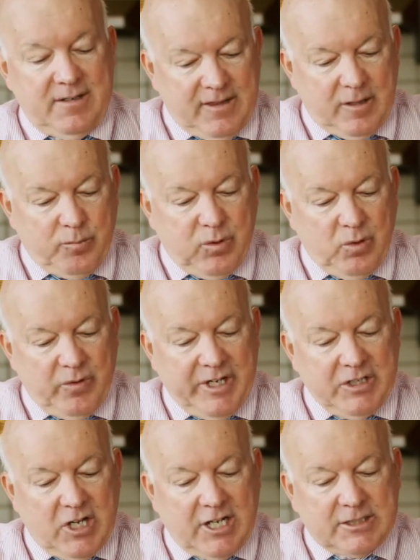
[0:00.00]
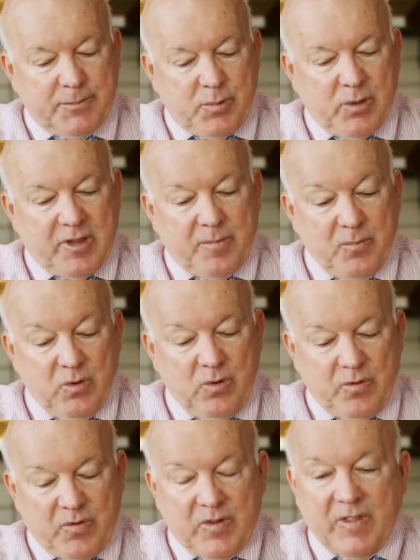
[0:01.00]
The blue-ringed octopus
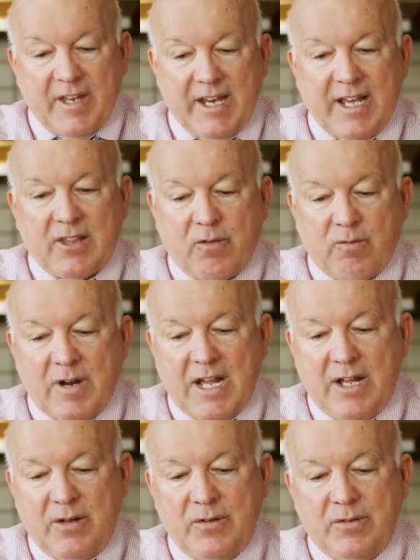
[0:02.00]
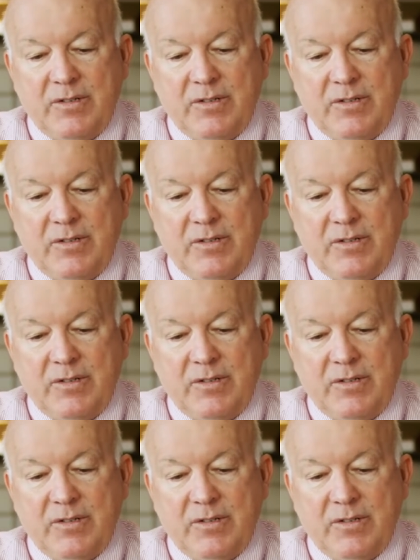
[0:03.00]
moves to the next round.